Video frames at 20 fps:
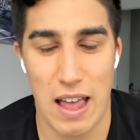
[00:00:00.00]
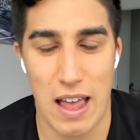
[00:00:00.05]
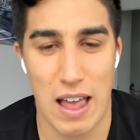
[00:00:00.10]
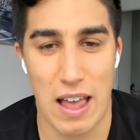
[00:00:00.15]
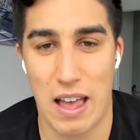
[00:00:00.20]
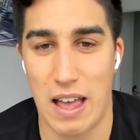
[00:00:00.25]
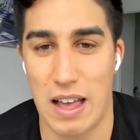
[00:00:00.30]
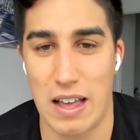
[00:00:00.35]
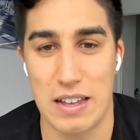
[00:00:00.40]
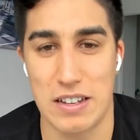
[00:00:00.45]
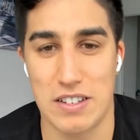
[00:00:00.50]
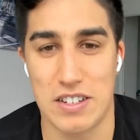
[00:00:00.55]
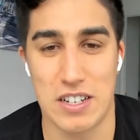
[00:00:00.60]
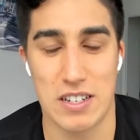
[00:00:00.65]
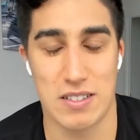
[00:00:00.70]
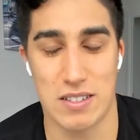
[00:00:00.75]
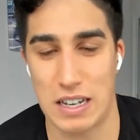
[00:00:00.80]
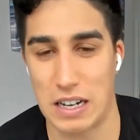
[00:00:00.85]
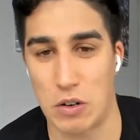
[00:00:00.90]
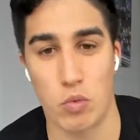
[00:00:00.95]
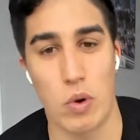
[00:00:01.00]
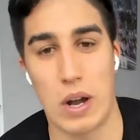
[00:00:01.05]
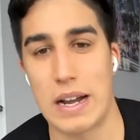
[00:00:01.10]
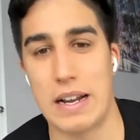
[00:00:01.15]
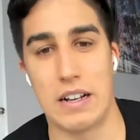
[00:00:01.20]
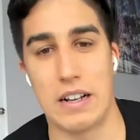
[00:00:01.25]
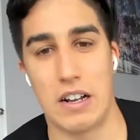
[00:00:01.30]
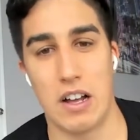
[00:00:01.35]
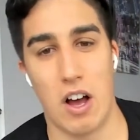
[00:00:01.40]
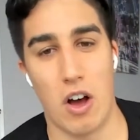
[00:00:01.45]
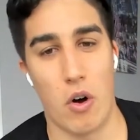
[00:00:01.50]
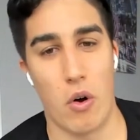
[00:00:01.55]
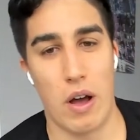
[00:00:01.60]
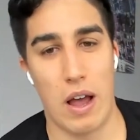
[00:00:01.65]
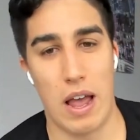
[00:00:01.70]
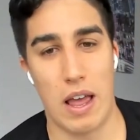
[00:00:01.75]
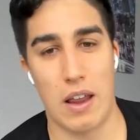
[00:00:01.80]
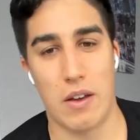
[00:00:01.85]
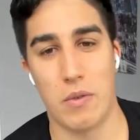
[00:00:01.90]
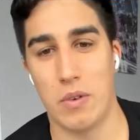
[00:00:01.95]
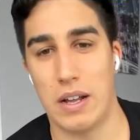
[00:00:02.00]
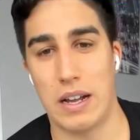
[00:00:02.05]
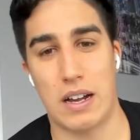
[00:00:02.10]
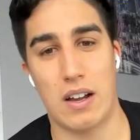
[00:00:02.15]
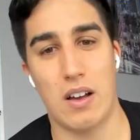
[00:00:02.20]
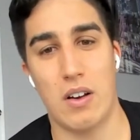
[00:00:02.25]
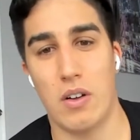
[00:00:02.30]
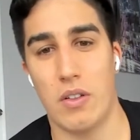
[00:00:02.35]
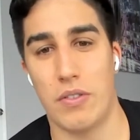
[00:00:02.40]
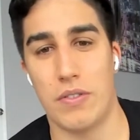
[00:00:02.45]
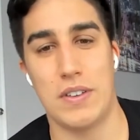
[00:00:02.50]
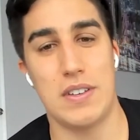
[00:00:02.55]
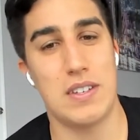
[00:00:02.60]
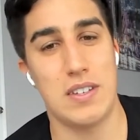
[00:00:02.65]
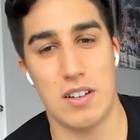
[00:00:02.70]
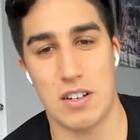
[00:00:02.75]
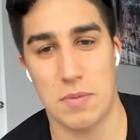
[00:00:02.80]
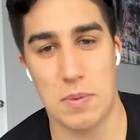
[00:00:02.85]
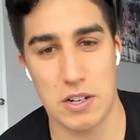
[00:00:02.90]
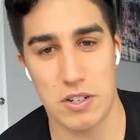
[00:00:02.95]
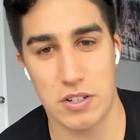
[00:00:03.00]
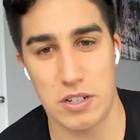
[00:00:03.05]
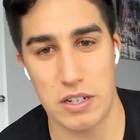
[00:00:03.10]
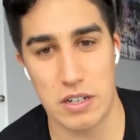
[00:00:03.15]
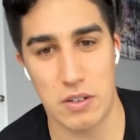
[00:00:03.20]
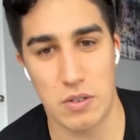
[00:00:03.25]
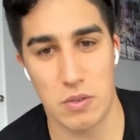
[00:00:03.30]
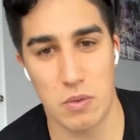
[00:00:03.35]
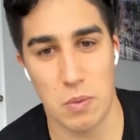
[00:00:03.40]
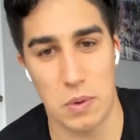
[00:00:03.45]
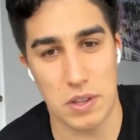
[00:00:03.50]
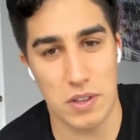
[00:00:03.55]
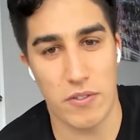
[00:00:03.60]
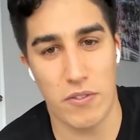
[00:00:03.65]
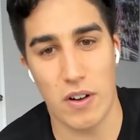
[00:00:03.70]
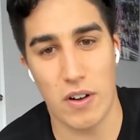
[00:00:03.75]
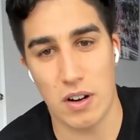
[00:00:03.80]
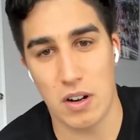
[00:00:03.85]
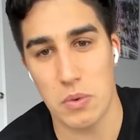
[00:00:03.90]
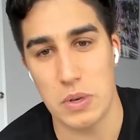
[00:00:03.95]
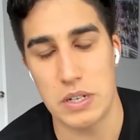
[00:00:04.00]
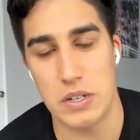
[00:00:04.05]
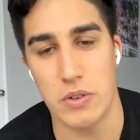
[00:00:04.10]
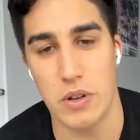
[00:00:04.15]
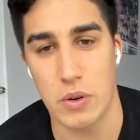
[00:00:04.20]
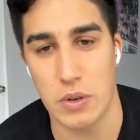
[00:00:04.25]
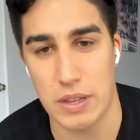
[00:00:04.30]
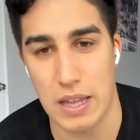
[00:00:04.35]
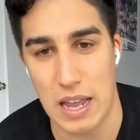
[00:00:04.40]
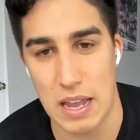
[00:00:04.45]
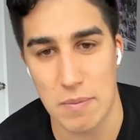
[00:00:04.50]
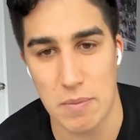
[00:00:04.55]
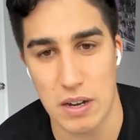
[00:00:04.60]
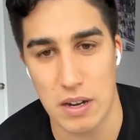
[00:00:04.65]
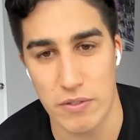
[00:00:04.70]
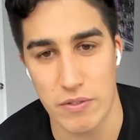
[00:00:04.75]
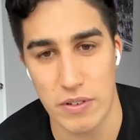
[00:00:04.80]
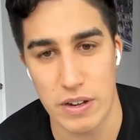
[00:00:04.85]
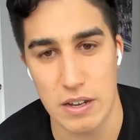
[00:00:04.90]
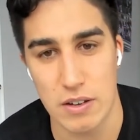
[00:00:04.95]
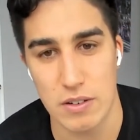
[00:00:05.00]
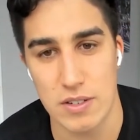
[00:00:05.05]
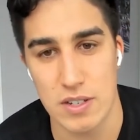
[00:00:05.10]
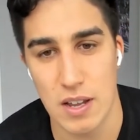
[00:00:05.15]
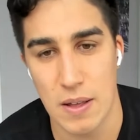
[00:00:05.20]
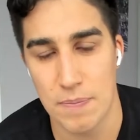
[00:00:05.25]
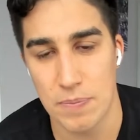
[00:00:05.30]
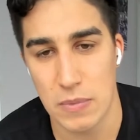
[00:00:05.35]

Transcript: It's just like ready to go. And we're like, this is our specialty. What the fuck are we doing with eight minute videos?